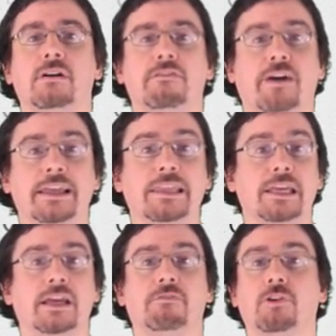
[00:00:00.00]

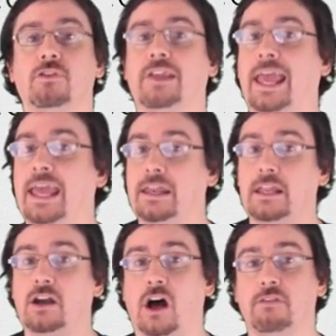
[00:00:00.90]
Finally, if there's
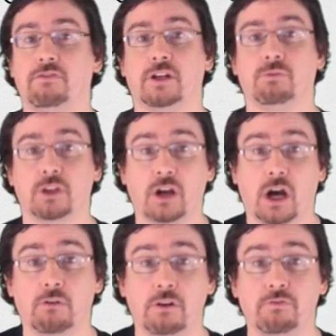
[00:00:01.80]
any conflict with the
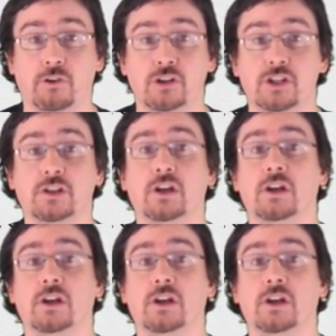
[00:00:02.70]
current version